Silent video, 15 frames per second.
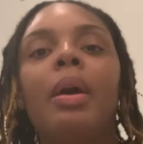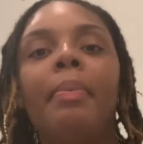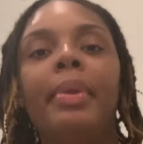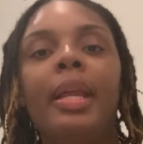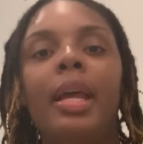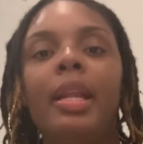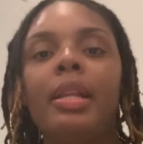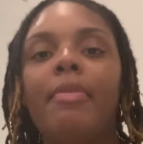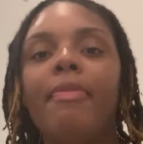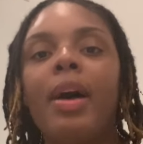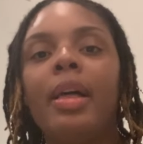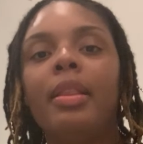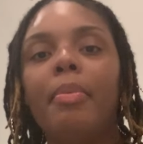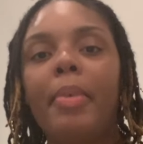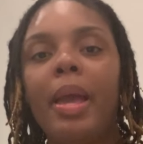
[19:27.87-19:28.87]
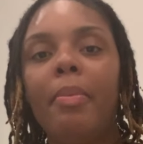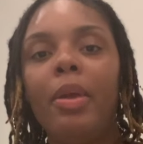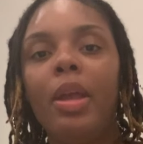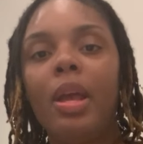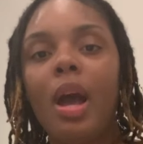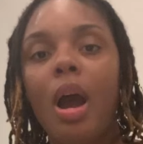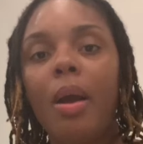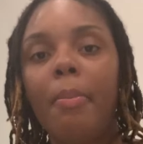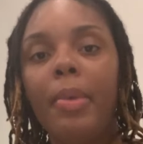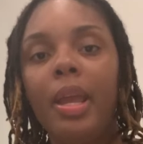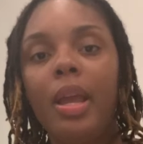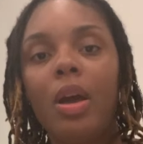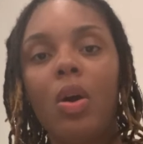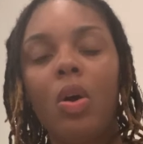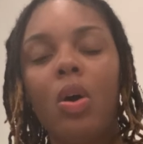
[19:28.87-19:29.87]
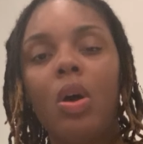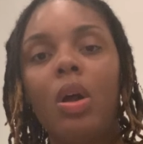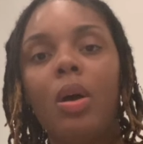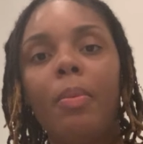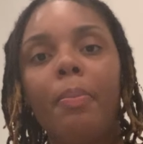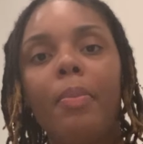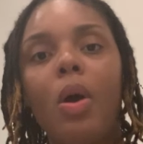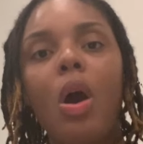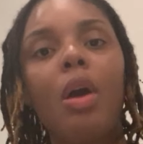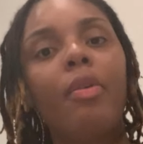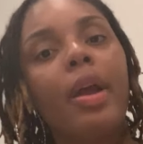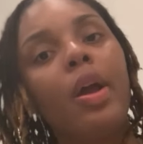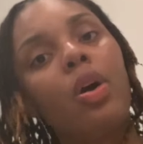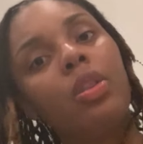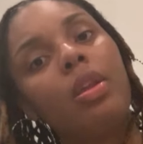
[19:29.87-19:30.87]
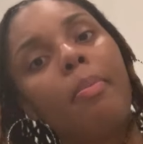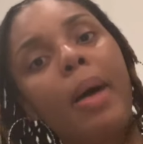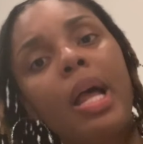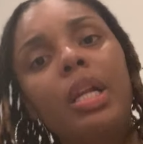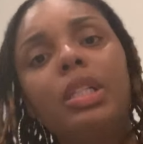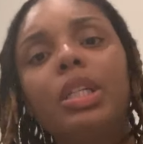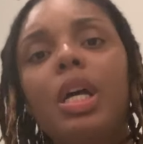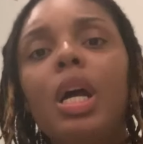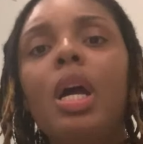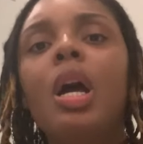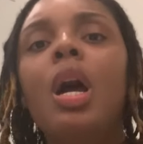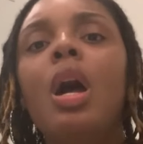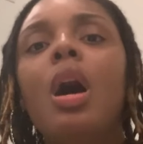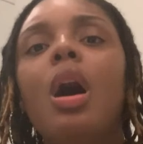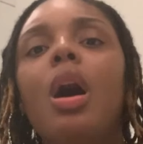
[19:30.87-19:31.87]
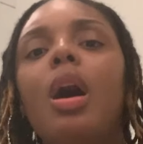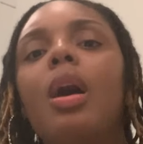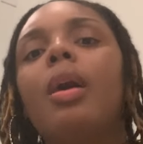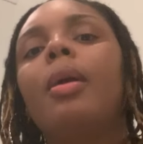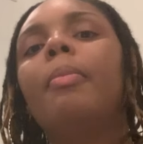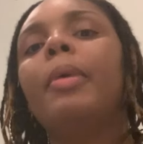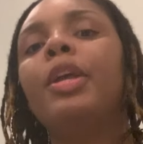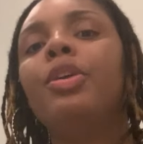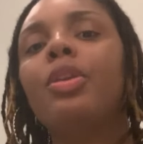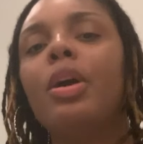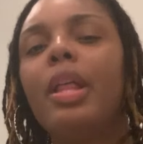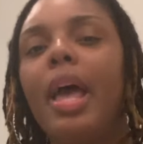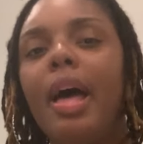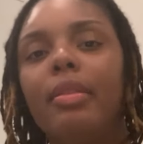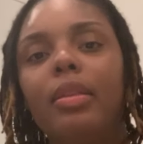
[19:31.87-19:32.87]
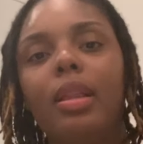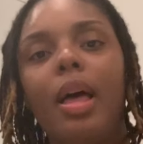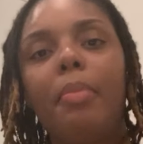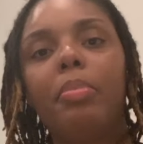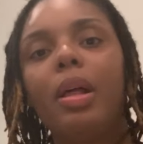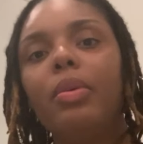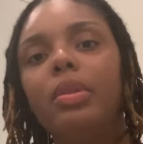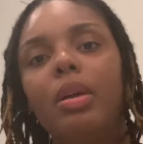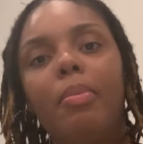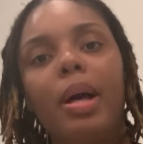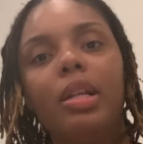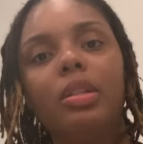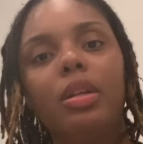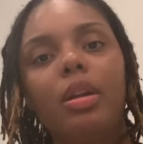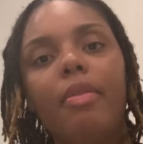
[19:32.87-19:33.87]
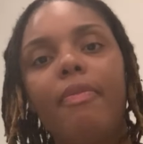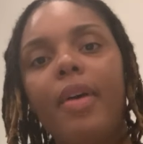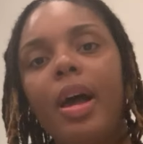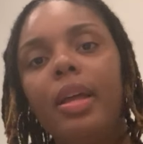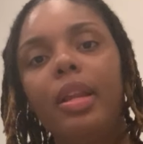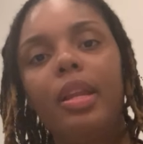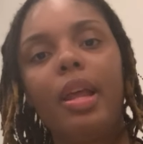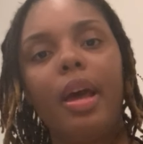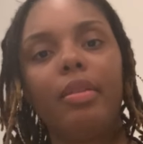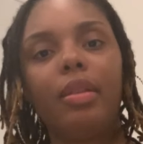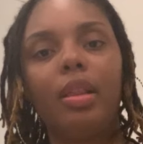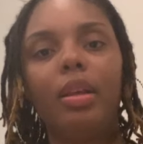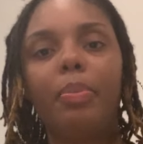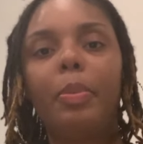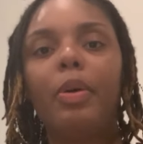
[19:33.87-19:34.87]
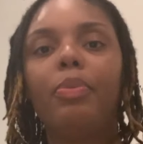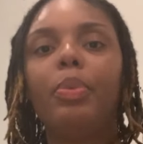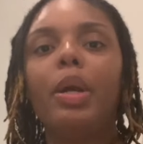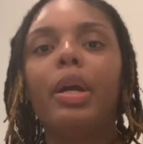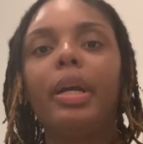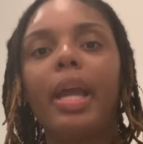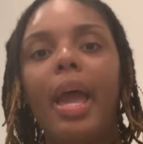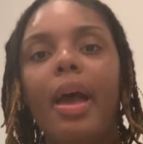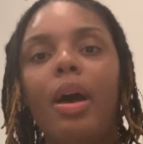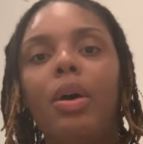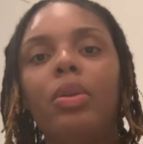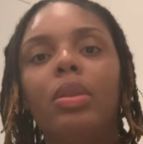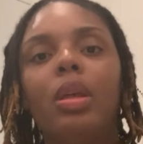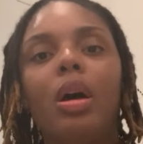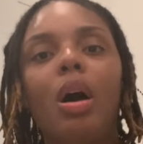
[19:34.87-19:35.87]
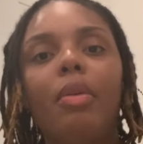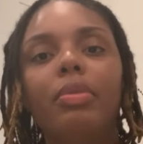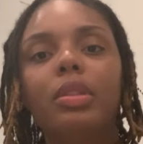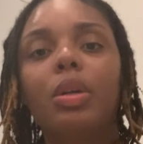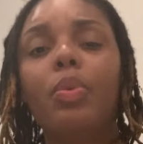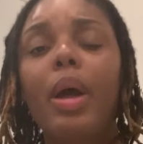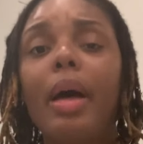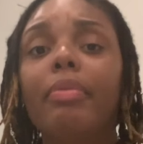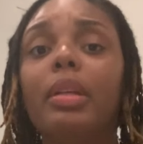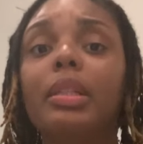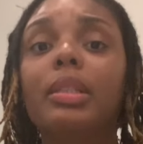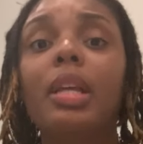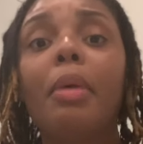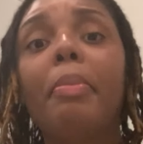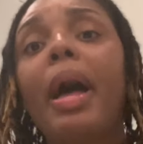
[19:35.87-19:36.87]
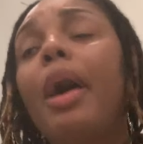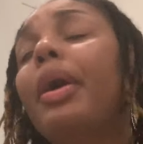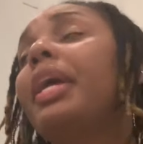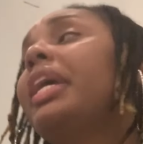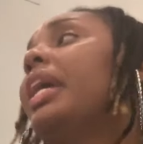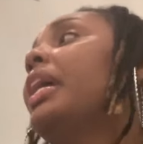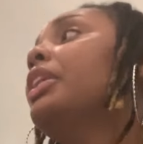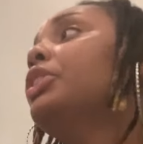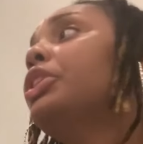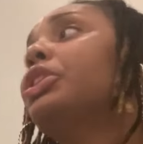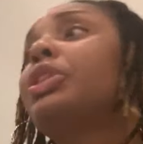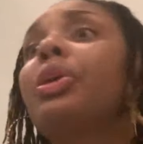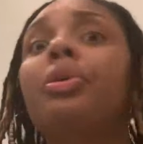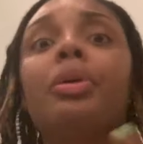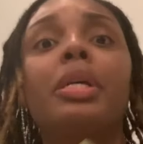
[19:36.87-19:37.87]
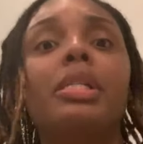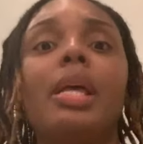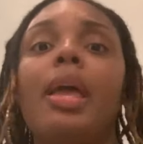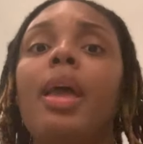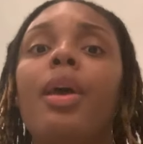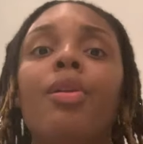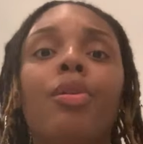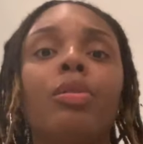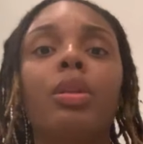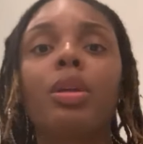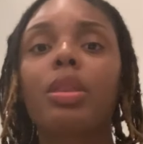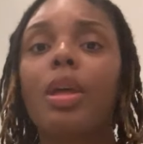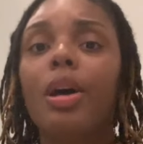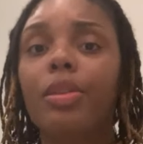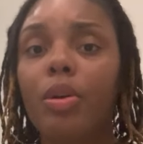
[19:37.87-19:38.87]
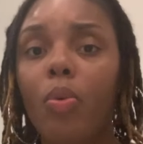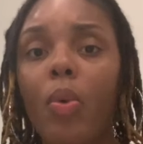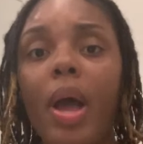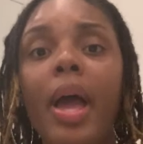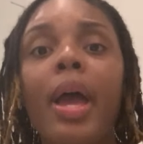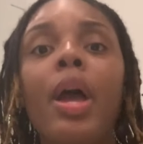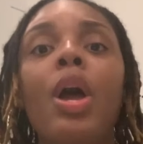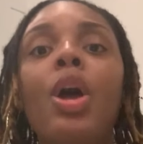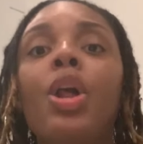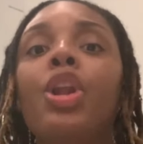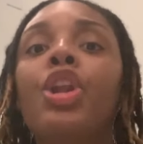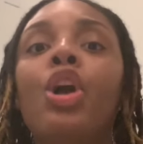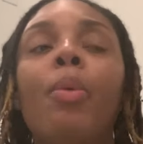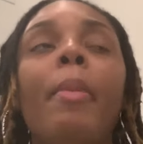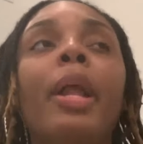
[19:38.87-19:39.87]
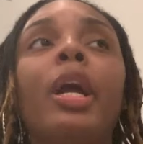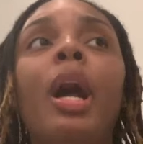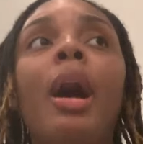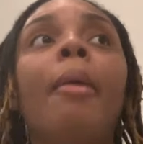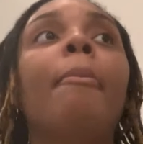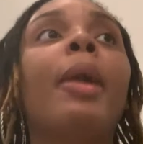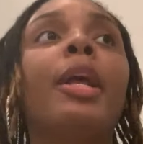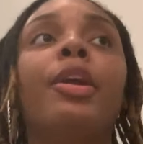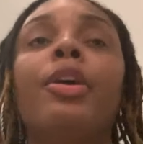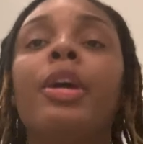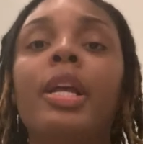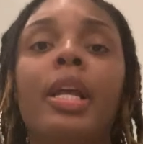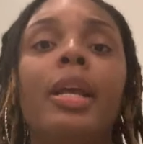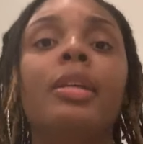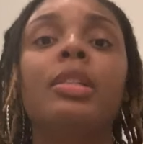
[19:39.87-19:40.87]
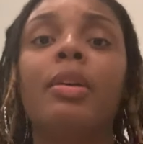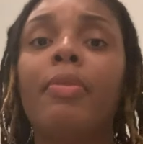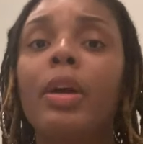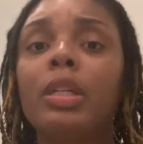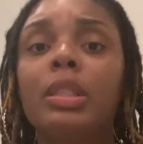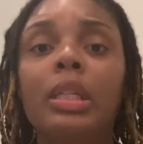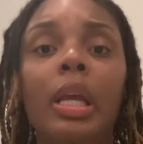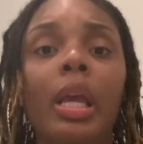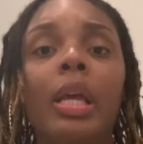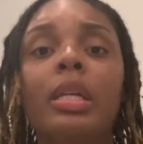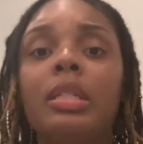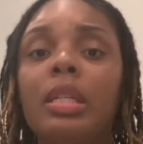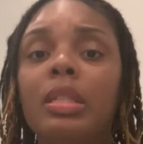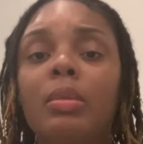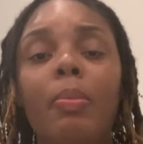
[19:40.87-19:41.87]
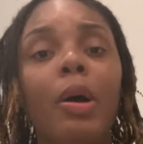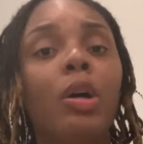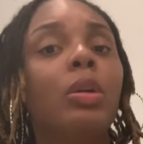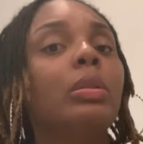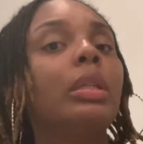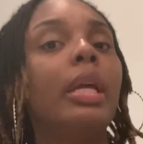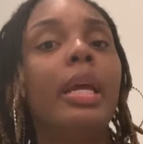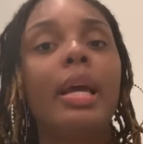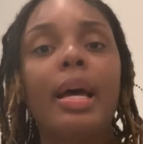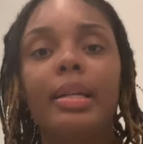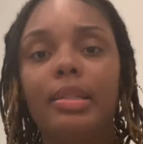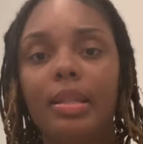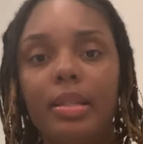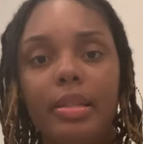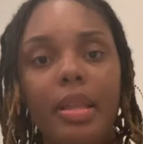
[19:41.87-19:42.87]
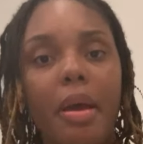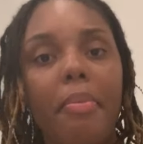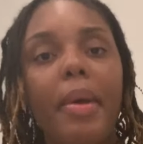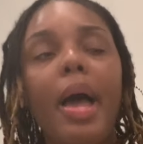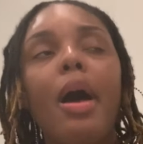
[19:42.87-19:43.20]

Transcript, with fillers: coming in to find the baby heartbeat um, heart rate on the monitor um, and you know, they have to like play with the monitor to find it. They have to lift up her gown. The officer would have to step out. He can't just turn his head or look the other way. No matter how minor it is, if her skin is exposed, he has to step